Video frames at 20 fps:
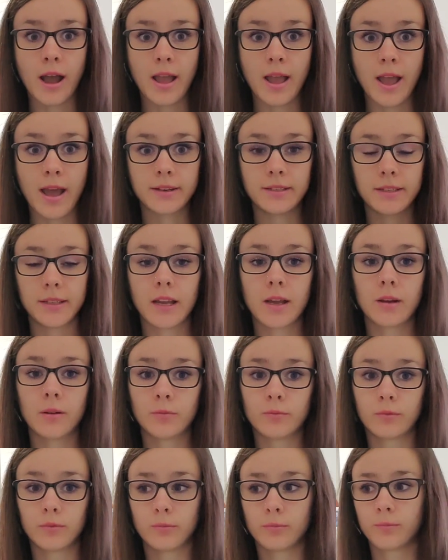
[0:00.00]
had to get
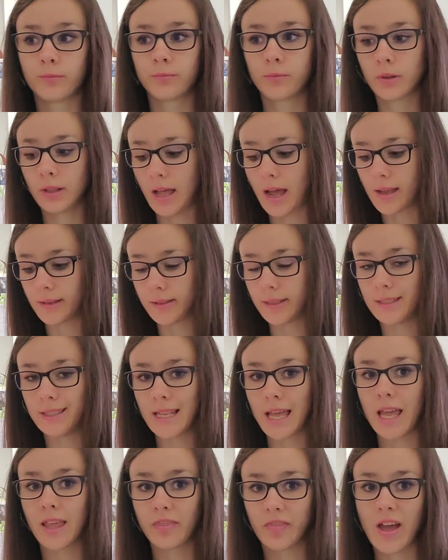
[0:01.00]
glasses
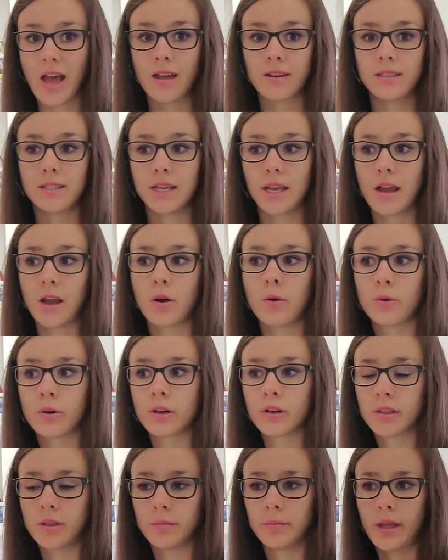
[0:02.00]
like that day. I
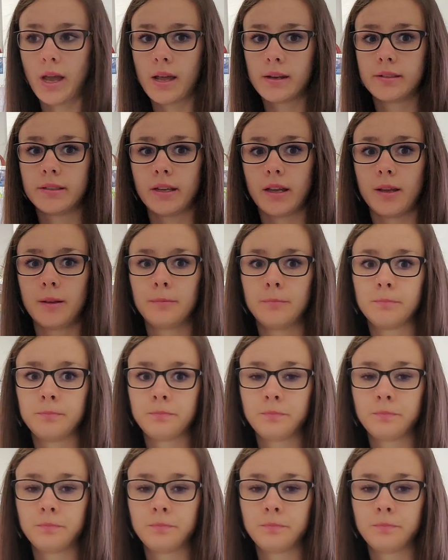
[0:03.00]
ordered them that day.